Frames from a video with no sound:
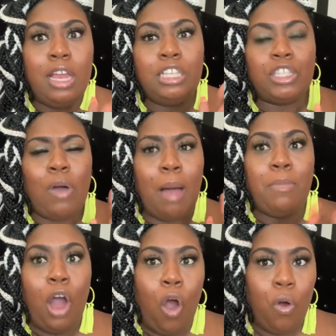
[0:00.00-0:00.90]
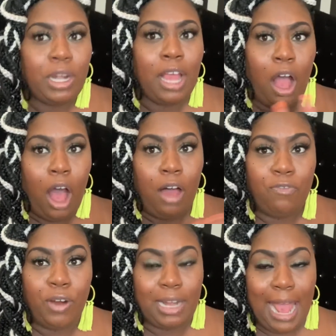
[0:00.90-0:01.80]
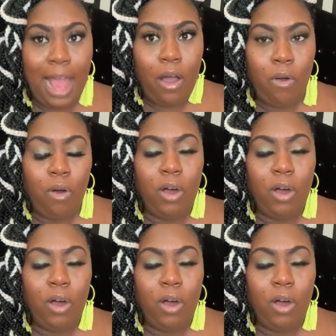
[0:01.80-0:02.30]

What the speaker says: So I'm holding off for now